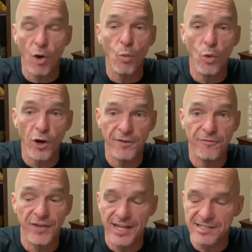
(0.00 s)
on wood,
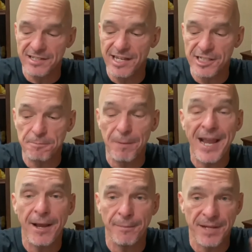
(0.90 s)
fix these
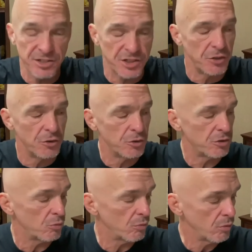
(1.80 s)
spam issues,